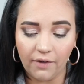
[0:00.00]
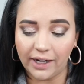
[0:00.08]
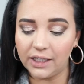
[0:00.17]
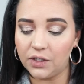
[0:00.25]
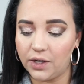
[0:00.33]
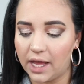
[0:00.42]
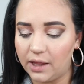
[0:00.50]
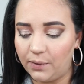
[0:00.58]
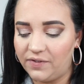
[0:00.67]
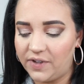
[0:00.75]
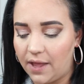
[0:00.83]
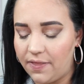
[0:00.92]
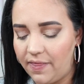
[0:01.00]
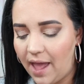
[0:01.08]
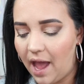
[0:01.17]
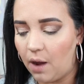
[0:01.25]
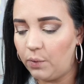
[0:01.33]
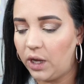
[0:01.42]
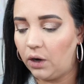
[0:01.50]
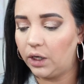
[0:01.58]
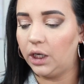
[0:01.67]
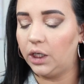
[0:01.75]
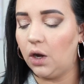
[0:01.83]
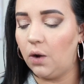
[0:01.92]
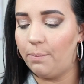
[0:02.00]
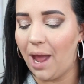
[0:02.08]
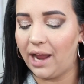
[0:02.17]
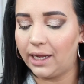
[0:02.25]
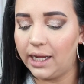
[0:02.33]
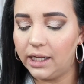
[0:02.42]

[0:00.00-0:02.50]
All right, so now that we've done that, we are gonna go back